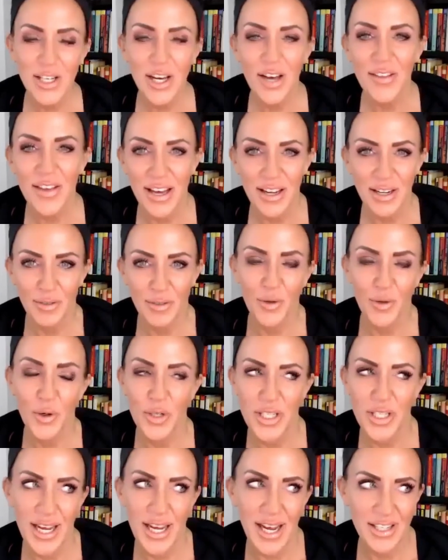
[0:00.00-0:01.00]
that, and of course
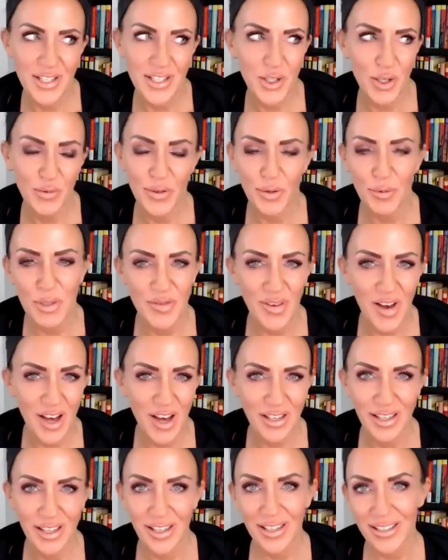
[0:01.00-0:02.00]
I asked her if it was
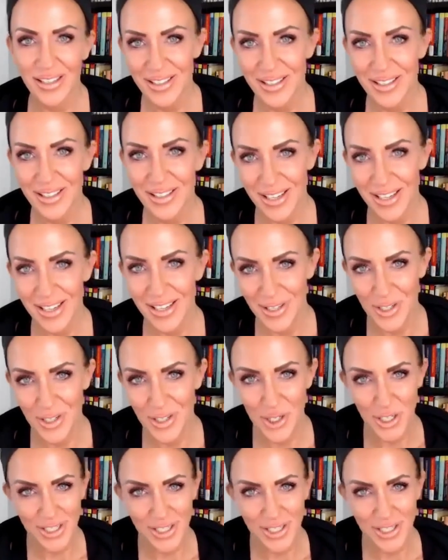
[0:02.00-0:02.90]
vodka, and she